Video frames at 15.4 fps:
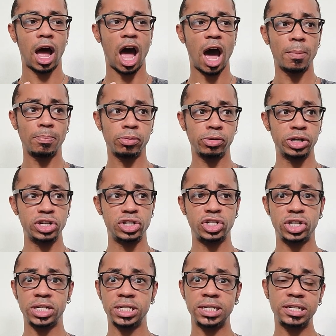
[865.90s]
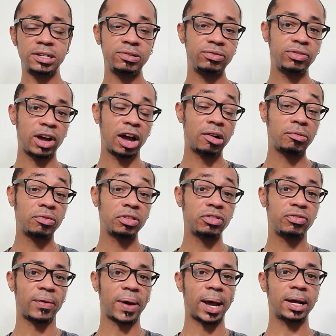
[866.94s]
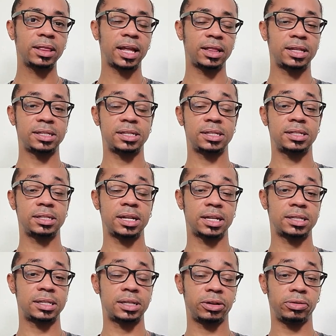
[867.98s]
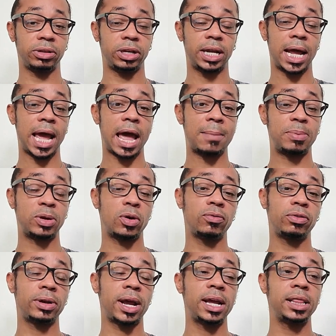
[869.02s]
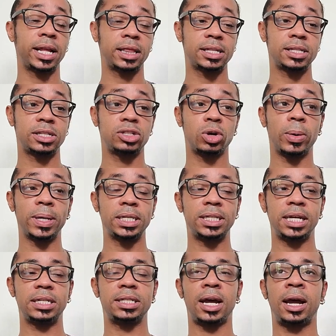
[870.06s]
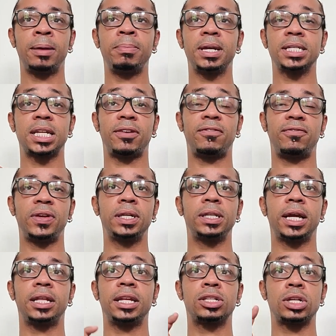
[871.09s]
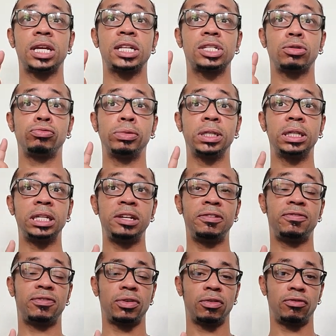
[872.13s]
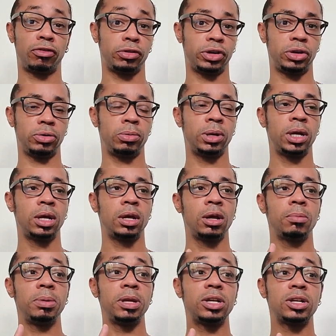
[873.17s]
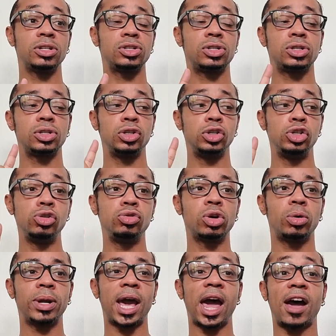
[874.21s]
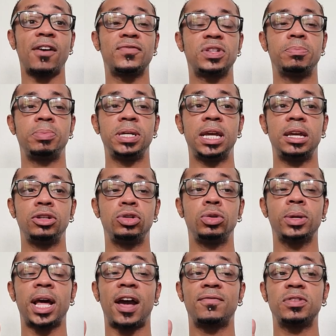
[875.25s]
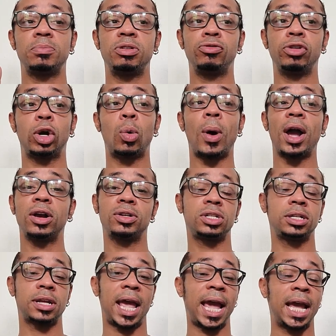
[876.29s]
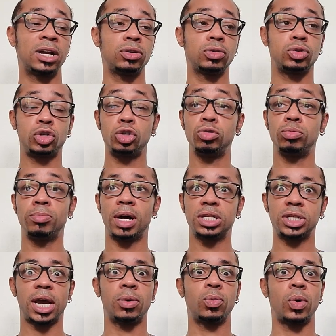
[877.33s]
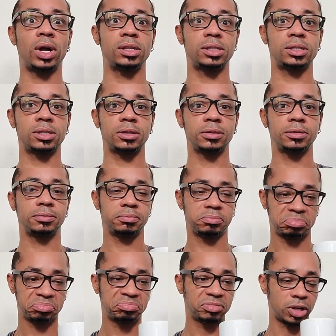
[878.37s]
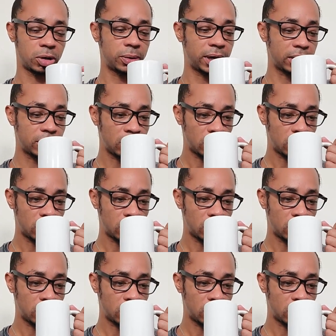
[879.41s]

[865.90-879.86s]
appreciative of the fact that this isn't necessarily going to happen overnight. Like this is going to take time, because I feel like it's a relief for you, because you don't have to be required to handle too much at once. Okay.